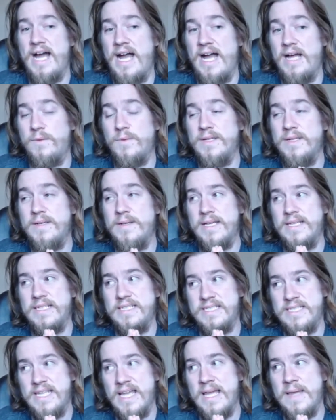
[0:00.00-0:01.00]
I would
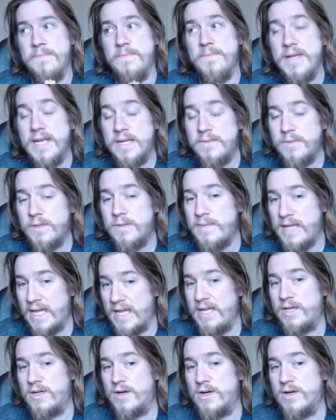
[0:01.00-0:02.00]
say, minimum
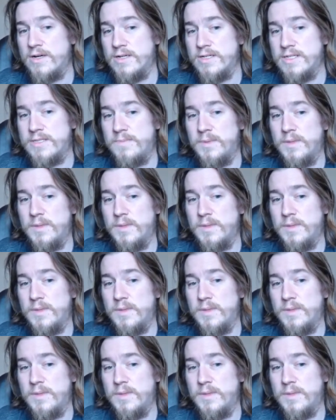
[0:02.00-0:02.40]
8 cards,